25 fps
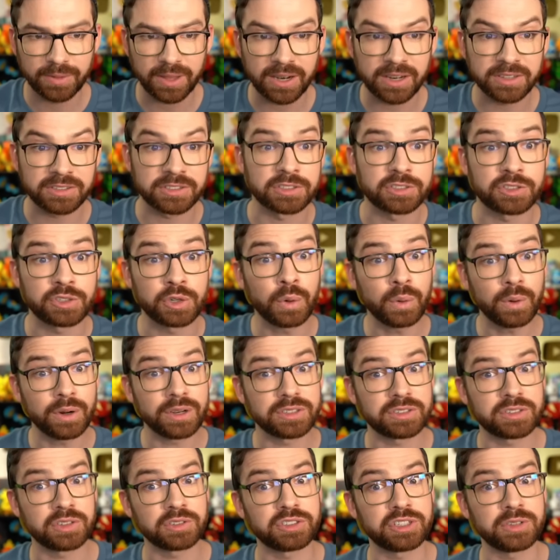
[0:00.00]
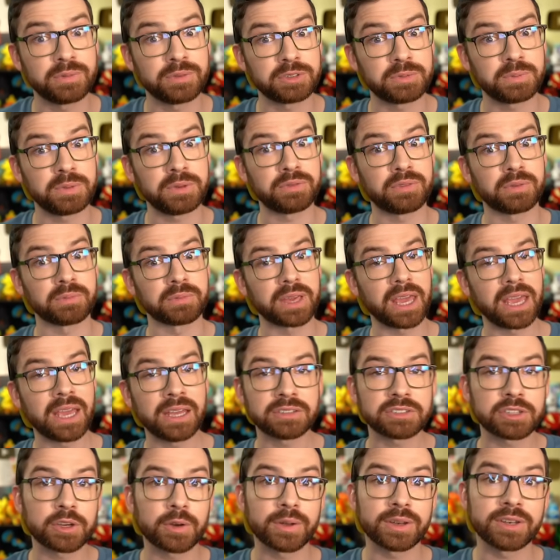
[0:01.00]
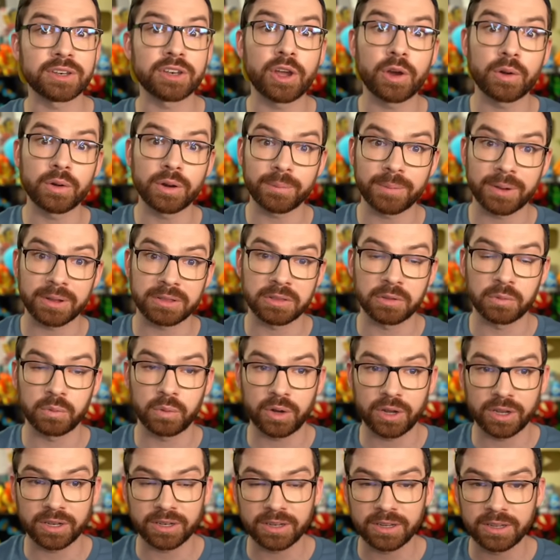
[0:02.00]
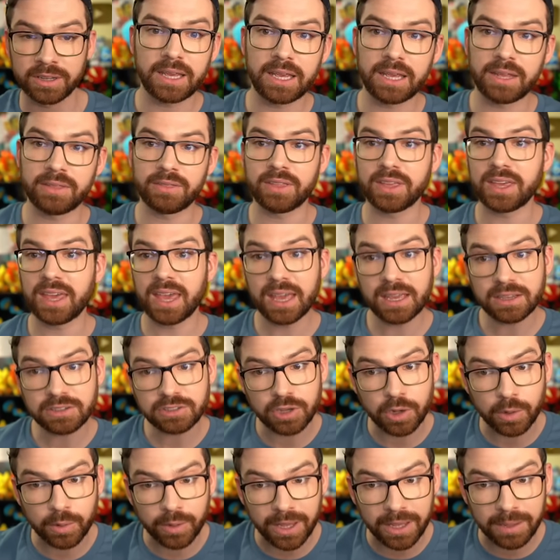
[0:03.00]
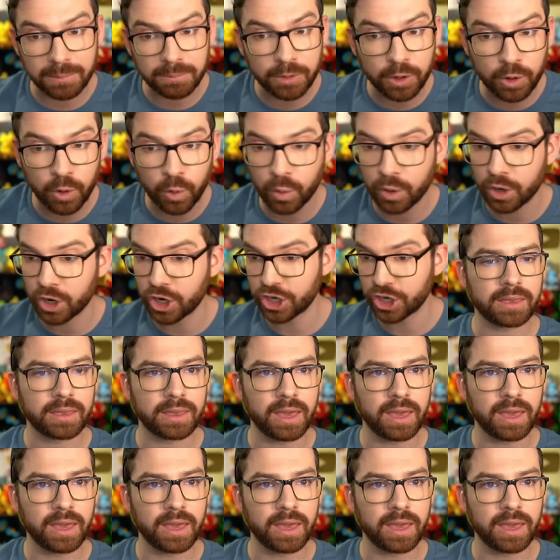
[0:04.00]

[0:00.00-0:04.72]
And it's a tourist, so she must be from Kanto and known about the one in the Kanto game corner.